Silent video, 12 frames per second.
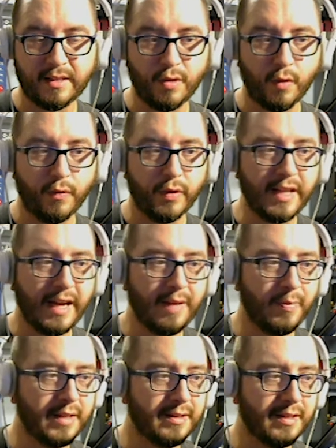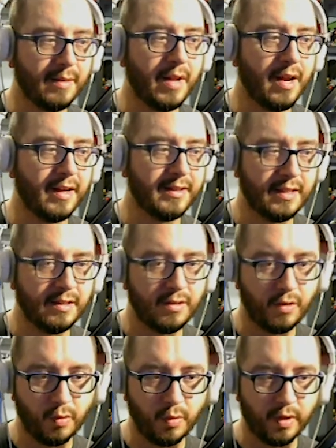so if we type in some
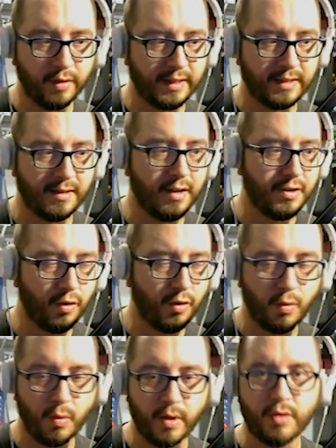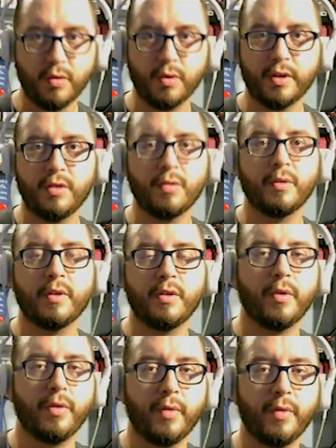nonsensical word that's not door 1, door 2, or
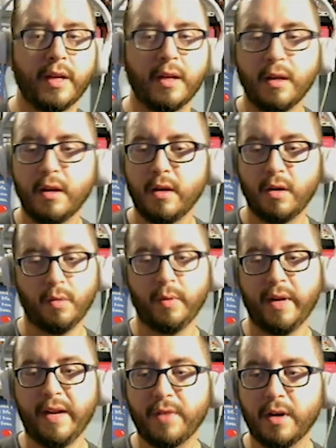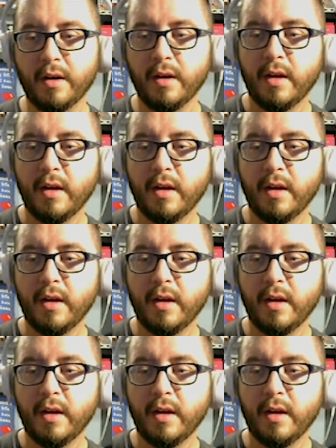door 3, or whatever,